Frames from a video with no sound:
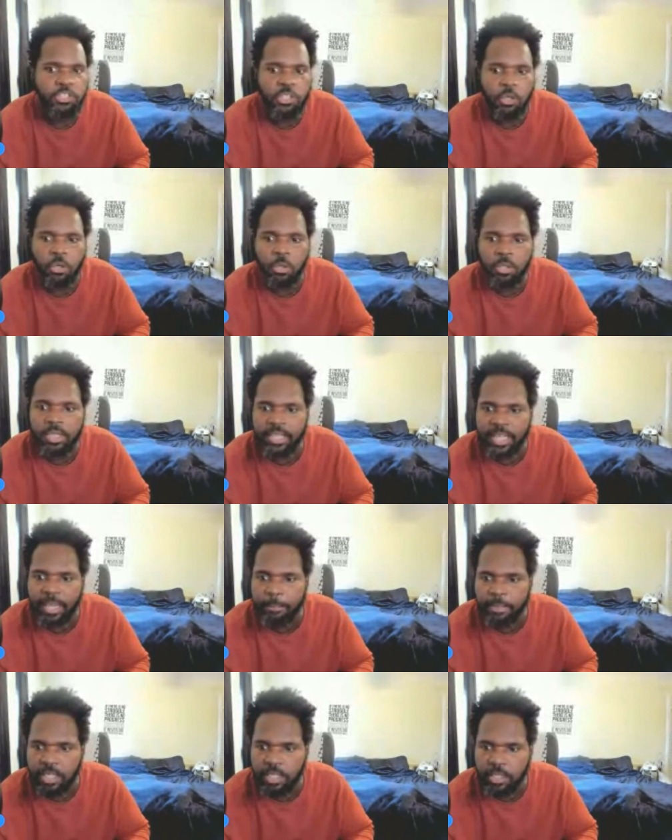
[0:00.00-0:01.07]
So
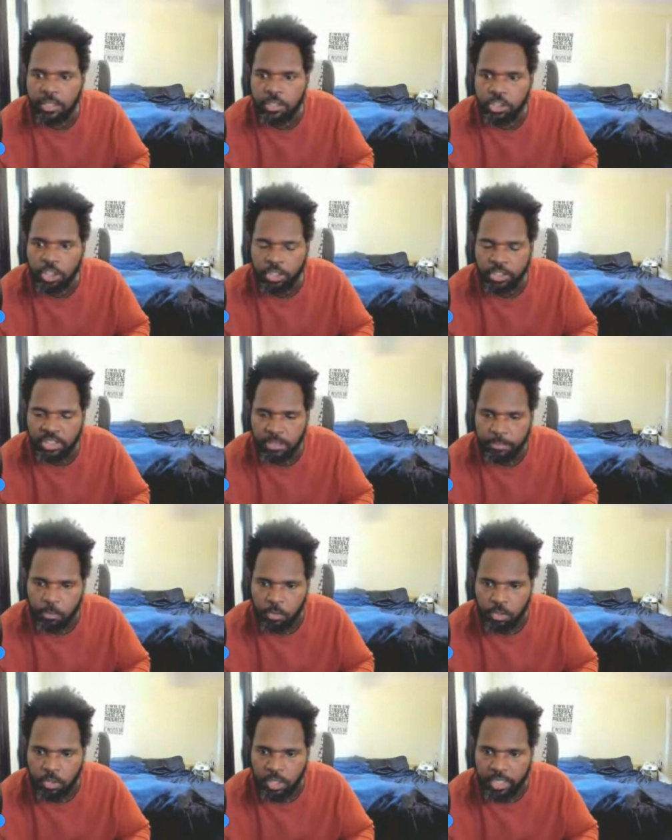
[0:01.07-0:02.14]
let me share
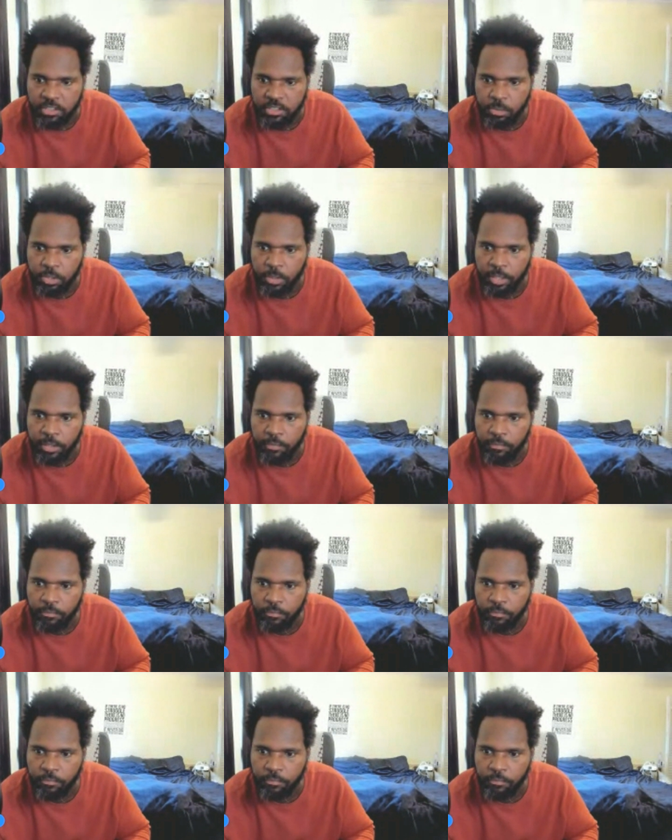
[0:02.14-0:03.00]
something with you guys real quick.